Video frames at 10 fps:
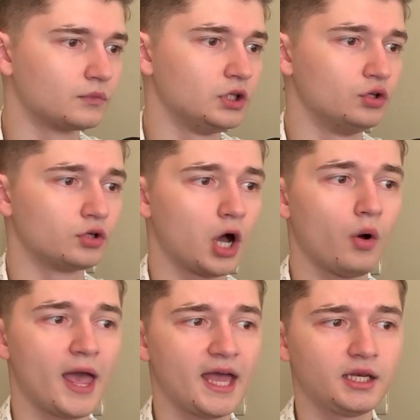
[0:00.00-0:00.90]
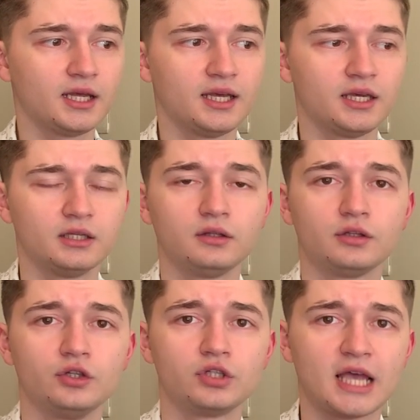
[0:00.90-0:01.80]
you go ahead and
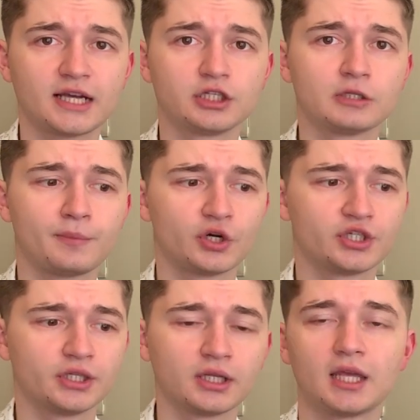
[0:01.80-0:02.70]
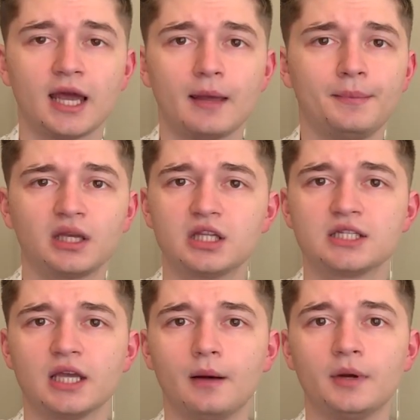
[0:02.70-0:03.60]
you text this person, can I pick
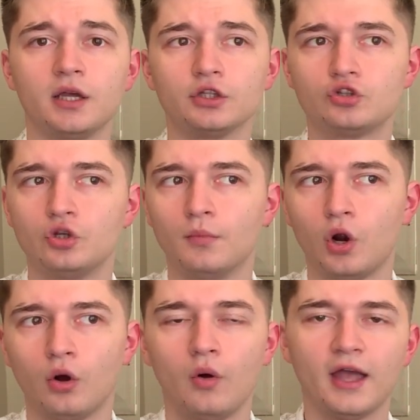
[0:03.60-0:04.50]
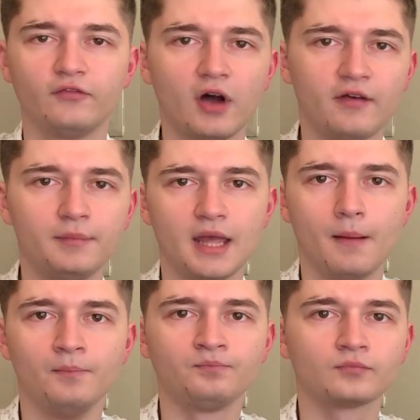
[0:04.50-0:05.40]
this up tomorrow at 5
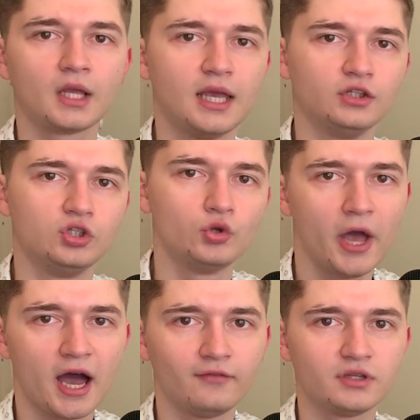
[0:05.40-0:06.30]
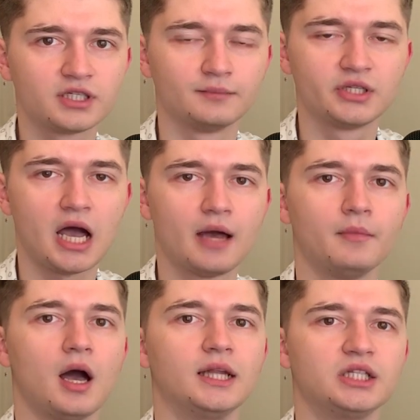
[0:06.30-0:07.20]
p.m. And you have some
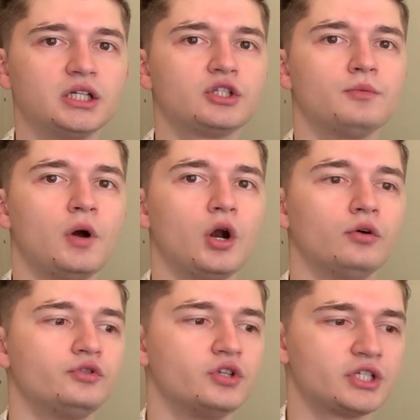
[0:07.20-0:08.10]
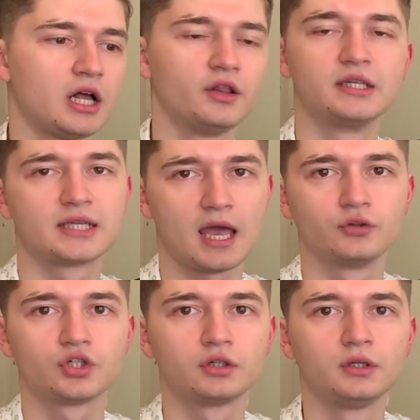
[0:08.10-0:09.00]
time until tomorrow to sell this
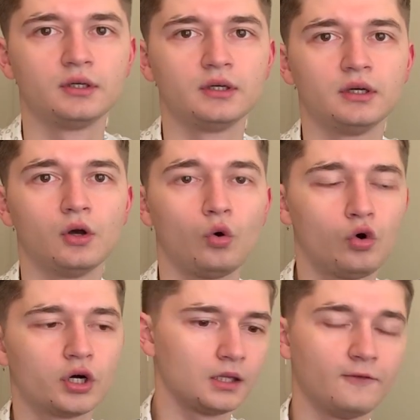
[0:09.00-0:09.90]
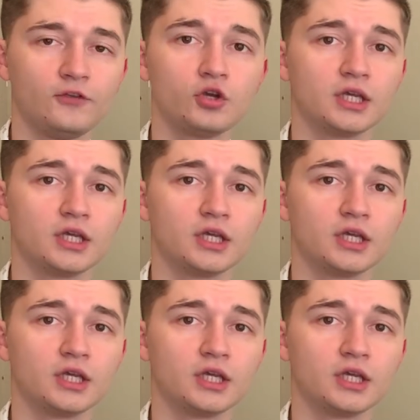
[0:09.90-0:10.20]
couch. Or if